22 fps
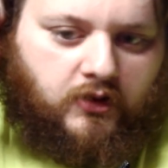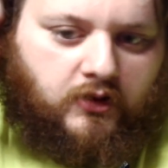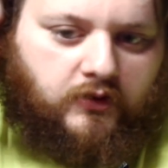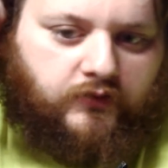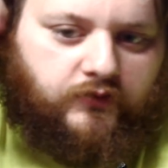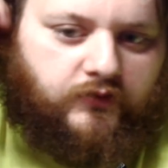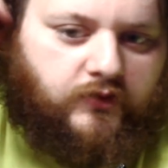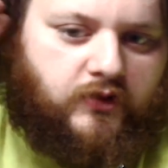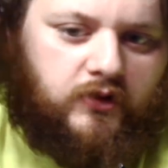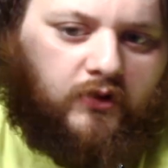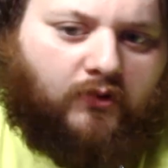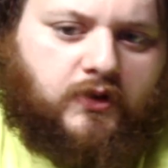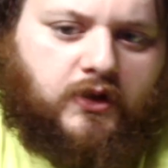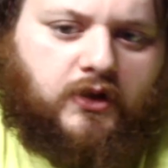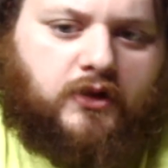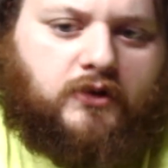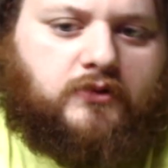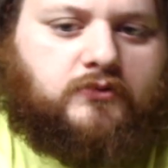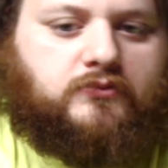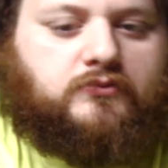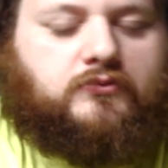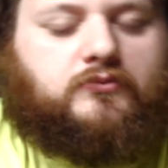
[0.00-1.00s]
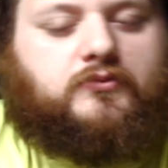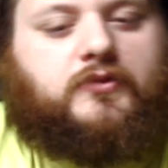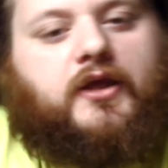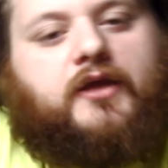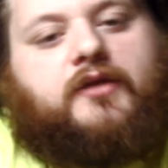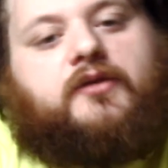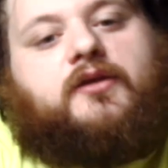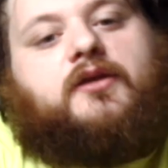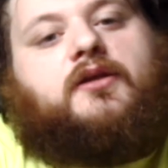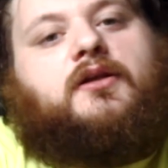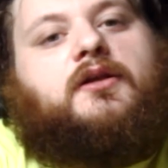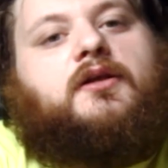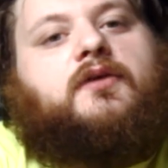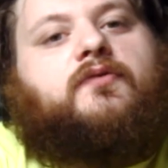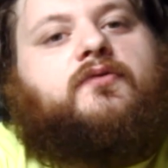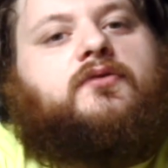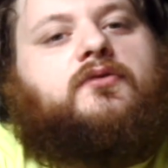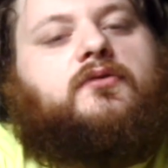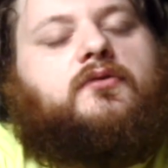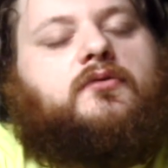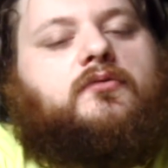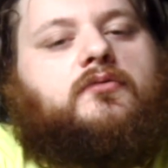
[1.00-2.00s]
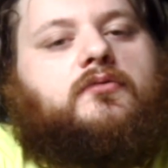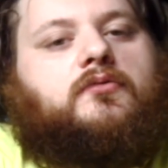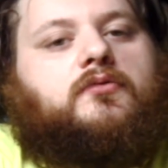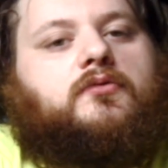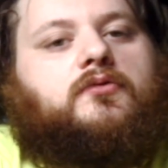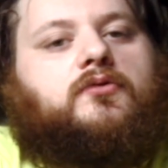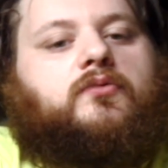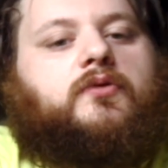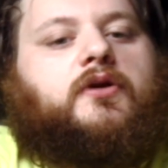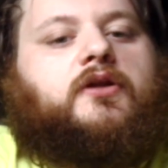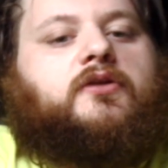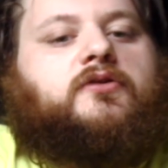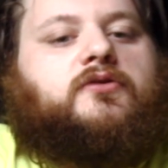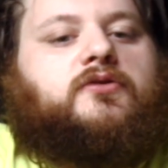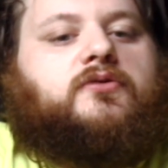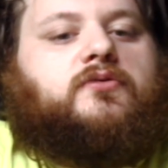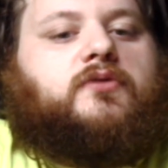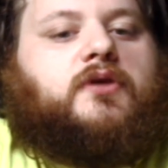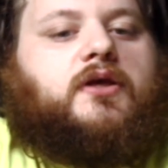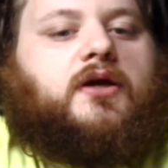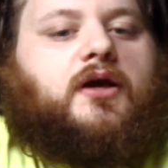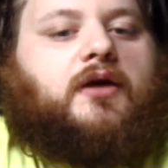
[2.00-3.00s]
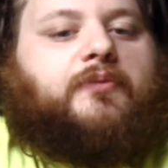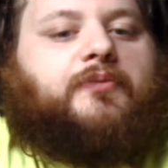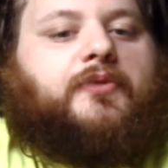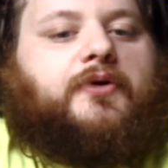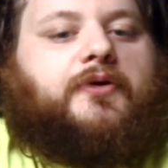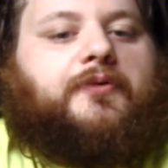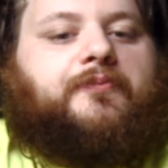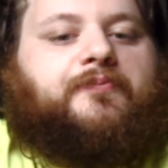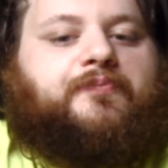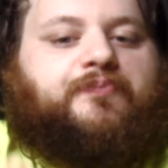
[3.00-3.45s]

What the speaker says: So 1911-22 Chiappa.